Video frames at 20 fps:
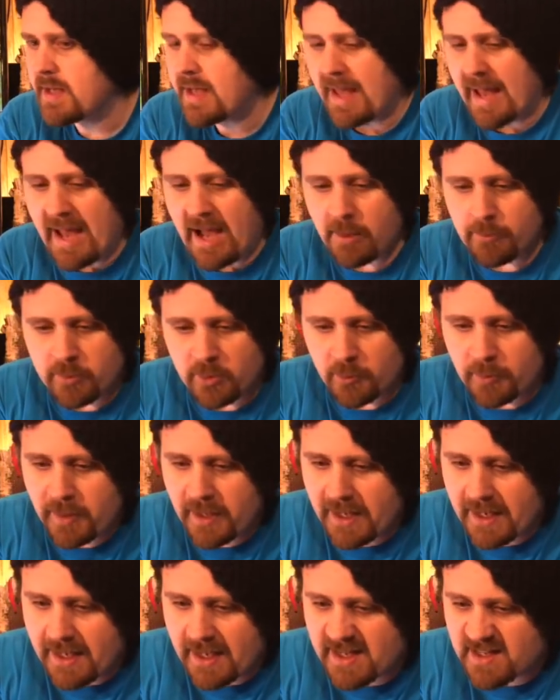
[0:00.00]
apple
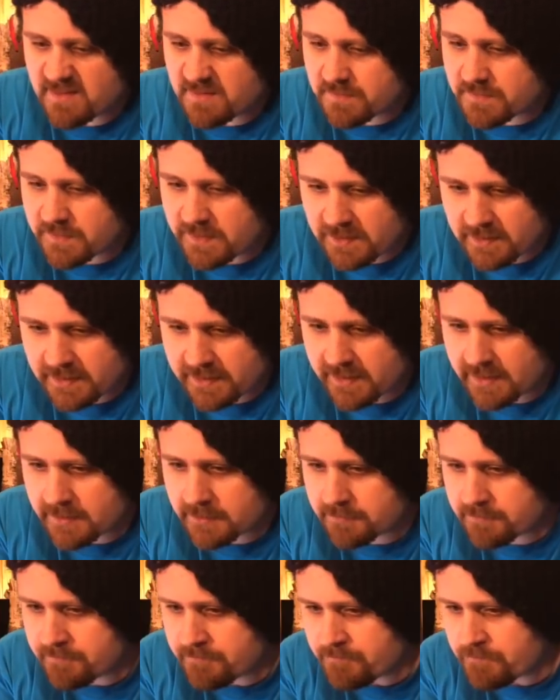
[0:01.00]
pie filling,
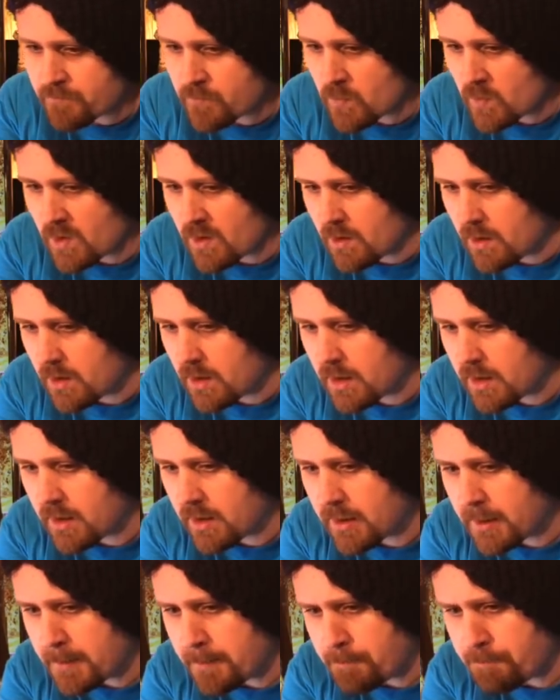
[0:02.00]

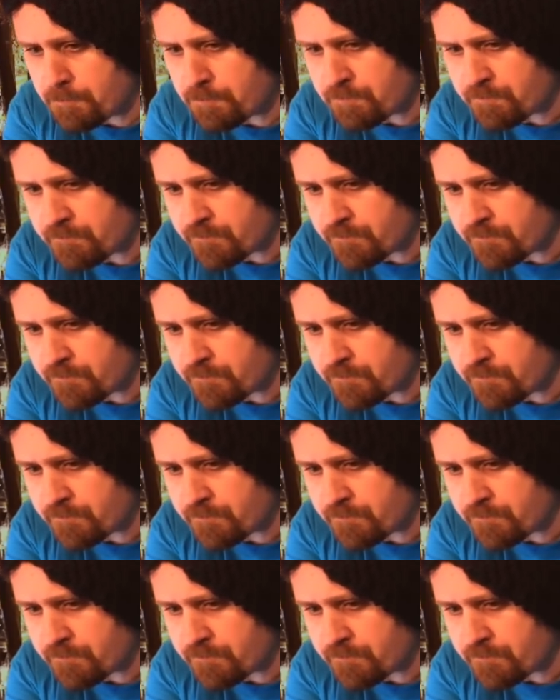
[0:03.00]
um,